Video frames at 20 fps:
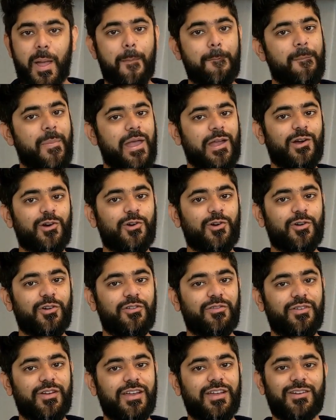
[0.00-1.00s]
Mango
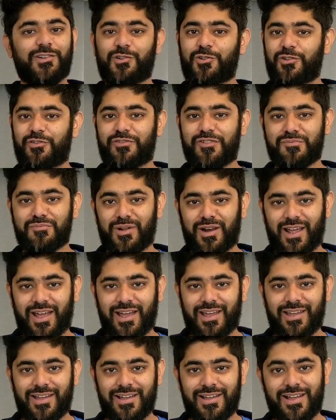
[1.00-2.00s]
kulfi and kulfi
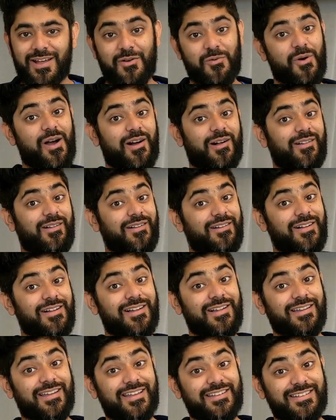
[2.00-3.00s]
malai. Well,
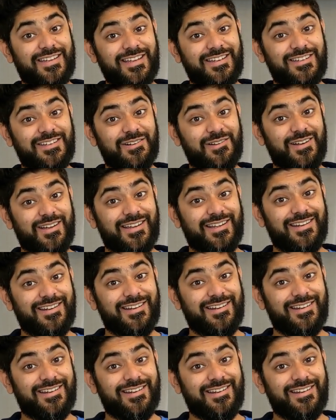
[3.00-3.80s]
let's get to it.